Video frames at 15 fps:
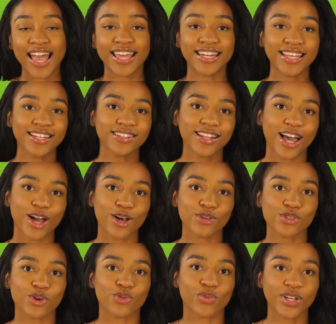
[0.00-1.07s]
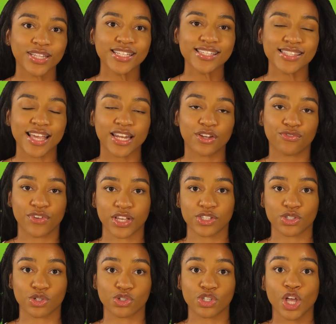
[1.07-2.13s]
and it allows real estate
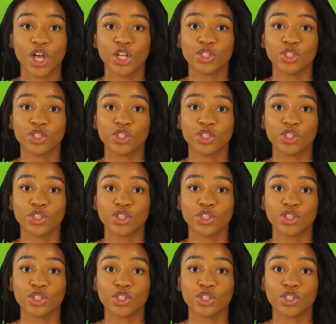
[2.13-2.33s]
investors